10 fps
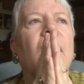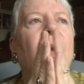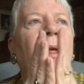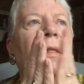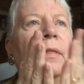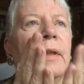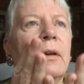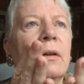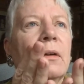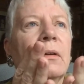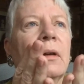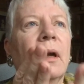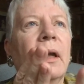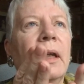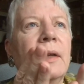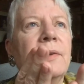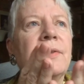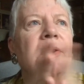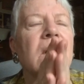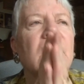there
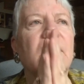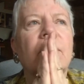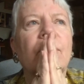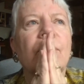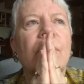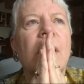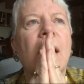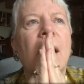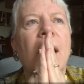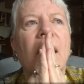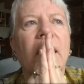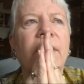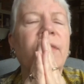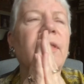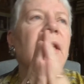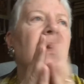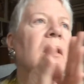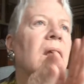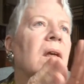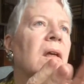is, I think,
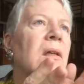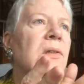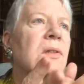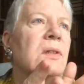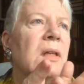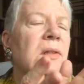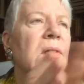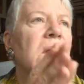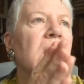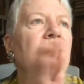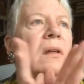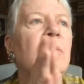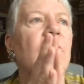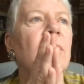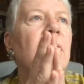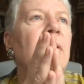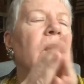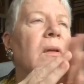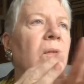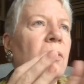consensus in the community,
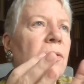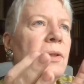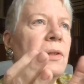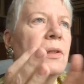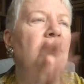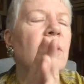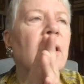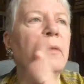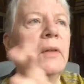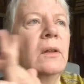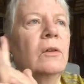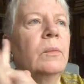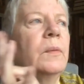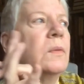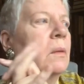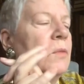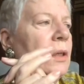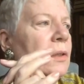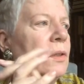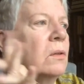but of course this is what Avi Loeb
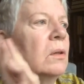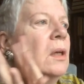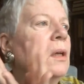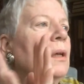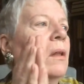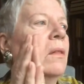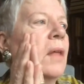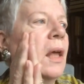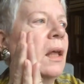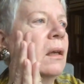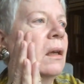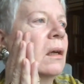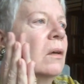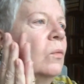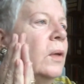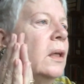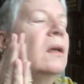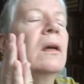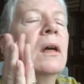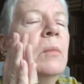objects to, that we can
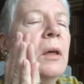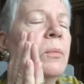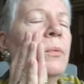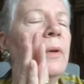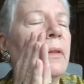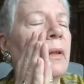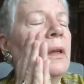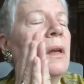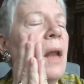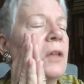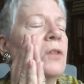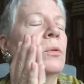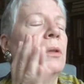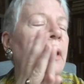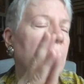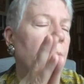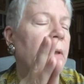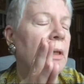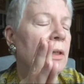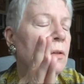come up with a natural
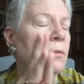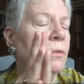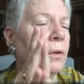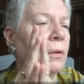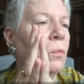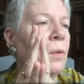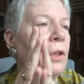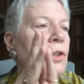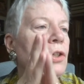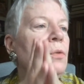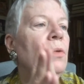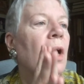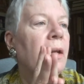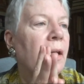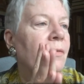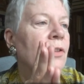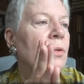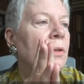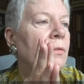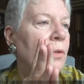explanation for it. We do not have
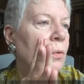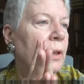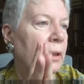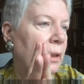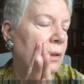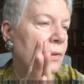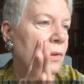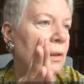to invoke aliens.